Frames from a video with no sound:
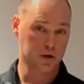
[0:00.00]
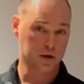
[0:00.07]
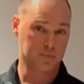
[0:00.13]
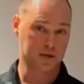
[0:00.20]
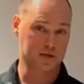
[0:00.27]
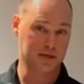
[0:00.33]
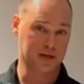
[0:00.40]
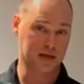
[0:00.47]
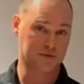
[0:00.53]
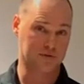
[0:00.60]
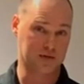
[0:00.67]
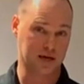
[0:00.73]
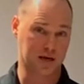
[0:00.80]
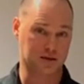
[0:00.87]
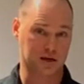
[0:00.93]
but the
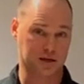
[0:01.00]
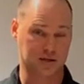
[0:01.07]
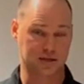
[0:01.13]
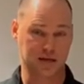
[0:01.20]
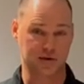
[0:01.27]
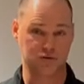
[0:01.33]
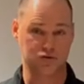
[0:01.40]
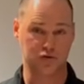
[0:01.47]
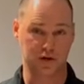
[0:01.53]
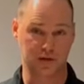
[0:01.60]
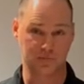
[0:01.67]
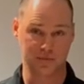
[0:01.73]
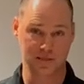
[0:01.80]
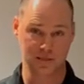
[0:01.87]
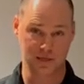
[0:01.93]
FDA thought that that was very
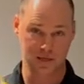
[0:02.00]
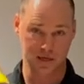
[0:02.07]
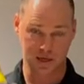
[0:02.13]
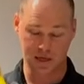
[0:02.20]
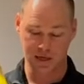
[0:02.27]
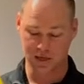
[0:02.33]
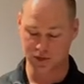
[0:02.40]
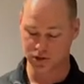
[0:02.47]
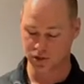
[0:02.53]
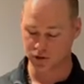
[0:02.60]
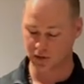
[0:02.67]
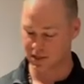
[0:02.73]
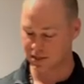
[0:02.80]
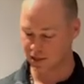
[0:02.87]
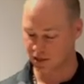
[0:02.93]
misleading, and so
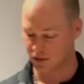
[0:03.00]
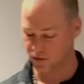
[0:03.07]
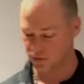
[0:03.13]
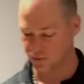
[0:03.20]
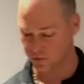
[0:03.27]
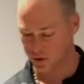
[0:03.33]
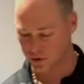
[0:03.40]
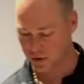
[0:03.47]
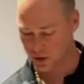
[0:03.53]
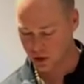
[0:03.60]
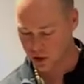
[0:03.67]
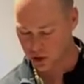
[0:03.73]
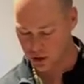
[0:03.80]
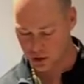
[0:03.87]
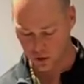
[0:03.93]
they settled with
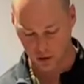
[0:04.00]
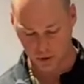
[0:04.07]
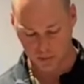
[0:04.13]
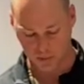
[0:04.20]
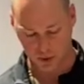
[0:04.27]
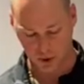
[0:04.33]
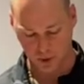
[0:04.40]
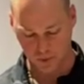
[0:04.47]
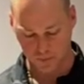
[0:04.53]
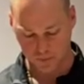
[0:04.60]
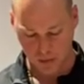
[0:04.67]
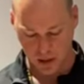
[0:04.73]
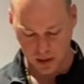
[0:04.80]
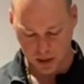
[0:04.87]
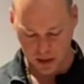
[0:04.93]
NeuroPro.
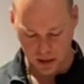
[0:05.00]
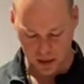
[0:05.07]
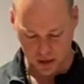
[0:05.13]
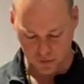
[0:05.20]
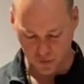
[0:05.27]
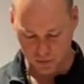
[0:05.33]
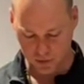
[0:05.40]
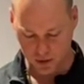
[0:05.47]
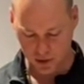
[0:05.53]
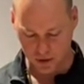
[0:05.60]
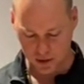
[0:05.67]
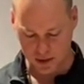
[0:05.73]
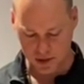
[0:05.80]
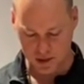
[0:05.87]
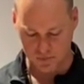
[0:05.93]
And Enfamil
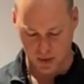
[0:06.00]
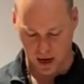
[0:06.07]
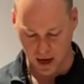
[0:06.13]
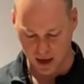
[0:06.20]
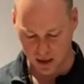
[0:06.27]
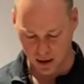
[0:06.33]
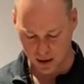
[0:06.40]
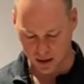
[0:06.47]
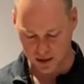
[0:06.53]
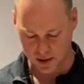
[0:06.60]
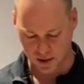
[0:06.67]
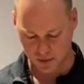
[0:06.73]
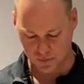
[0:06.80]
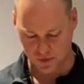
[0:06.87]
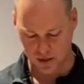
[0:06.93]
Inspire is
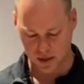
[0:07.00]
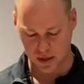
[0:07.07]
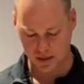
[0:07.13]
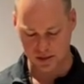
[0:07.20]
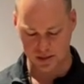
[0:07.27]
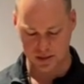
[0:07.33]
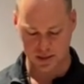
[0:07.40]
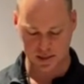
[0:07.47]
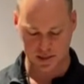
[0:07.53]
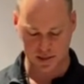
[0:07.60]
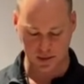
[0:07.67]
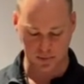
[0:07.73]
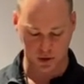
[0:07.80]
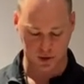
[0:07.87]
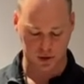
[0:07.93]
something
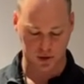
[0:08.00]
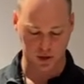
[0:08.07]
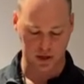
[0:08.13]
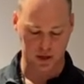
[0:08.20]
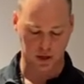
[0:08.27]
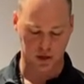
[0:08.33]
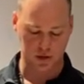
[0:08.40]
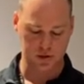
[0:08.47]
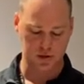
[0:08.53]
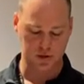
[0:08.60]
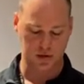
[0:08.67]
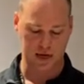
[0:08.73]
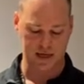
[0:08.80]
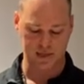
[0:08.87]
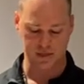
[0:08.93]
similar. It also
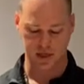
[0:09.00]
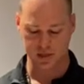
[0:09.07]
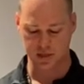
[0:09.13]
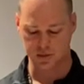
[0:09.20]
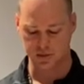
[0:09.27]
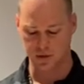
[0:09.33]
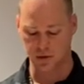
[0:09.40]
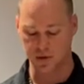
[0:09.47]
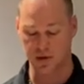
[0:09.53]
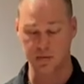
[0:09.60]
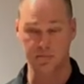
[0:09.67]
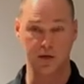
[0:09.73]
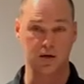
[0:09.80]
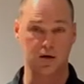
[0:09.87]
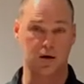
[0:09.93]
has HMO in it,
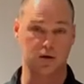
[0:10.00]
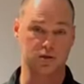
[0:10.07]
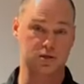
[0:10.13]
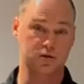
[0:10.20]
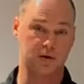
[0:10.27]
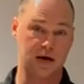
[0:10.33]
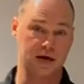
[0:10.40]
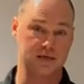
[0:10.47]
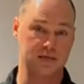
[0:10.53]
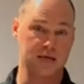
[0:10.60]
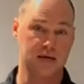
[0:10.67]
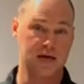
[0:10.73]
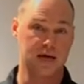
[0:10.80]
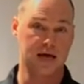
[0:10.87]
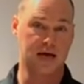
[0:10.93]
but it also has
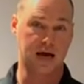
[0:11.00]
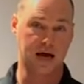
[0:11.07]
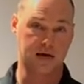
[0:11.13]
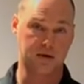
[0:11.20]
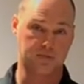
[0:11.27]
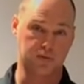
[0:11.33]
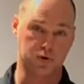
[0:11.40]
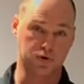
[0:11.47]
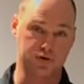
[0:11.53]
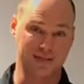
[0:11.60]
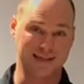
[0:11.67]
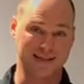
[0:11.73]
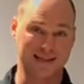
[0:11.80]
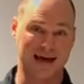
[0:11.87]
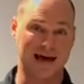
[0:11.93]
an added protein,
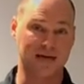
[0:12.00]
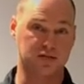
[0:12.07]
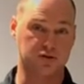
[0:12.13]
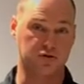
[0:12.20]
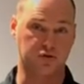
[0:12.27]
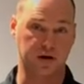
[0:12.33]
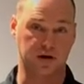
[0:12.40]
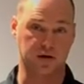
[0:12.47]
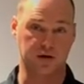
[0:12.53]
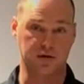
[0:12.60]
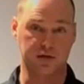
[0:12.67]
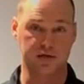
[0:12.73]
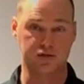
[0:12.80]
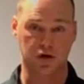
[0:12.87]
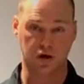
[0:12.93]
lactoferrin,
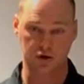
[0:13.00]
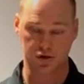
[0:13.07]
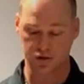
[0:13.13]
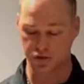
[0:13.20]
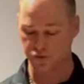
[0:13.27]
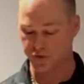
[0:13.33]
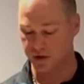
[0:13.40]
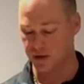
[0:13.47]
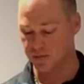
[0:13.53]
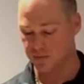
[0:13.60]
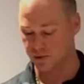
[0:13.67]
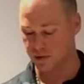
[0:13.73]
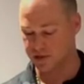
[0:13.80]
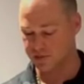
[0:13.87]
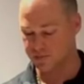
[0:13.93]
that is also found in
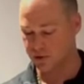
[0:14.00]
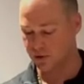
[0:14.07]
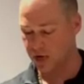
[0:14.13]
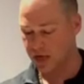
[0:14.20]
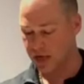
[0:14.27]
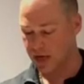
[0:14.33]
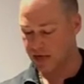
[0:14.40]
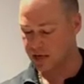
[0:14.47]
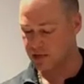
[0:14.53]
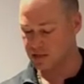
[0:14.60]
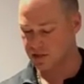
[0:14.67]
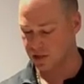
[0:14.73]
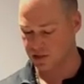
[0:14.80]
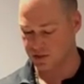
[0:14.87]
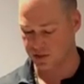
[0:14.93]
breast milk and is
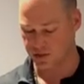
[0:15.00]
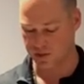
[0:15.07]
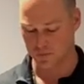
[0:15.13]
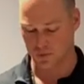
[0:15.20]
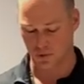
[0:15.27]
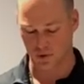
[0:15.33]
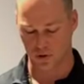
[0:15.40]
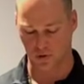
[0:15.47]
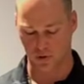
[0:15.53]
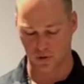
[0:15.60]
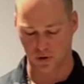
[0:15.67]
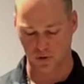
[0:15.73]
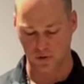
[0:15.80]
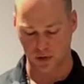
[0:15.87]
thought to support growth.